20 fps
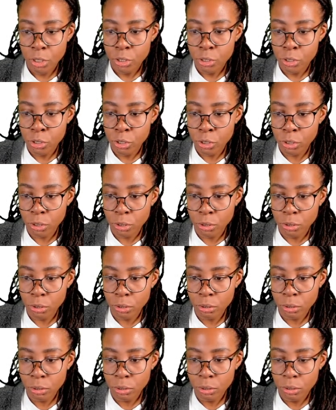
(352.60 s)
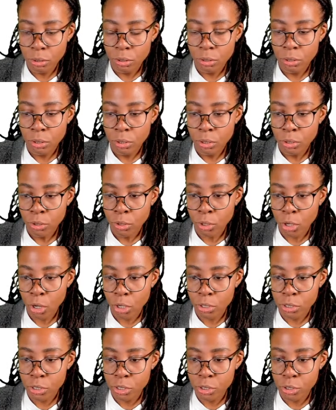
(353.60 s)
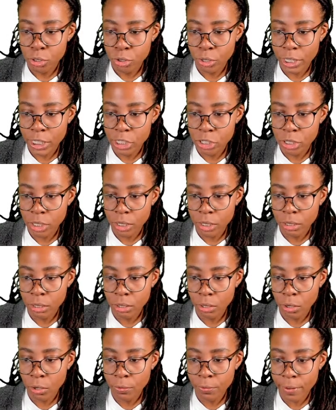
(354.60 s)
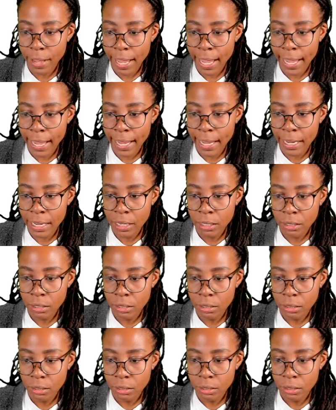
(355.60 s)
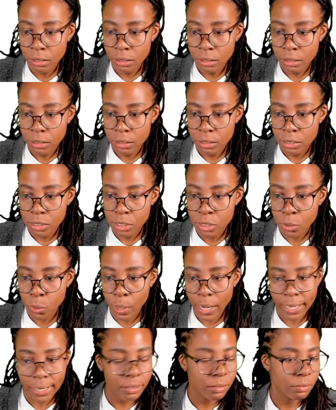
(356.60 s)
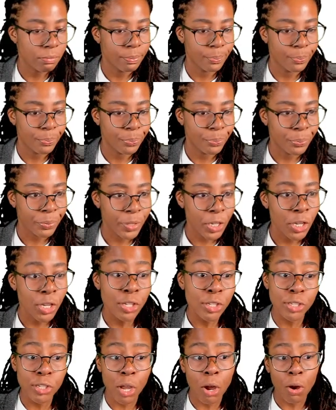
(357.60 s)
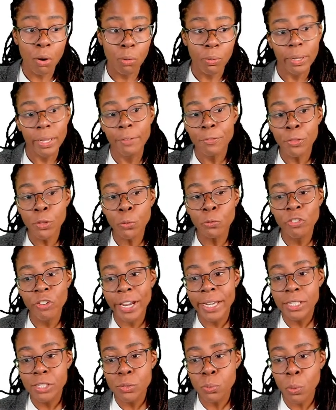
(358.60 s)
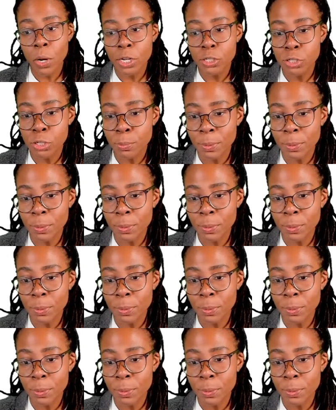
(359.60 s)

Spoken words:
to the concentration of A squared. So if the rate were to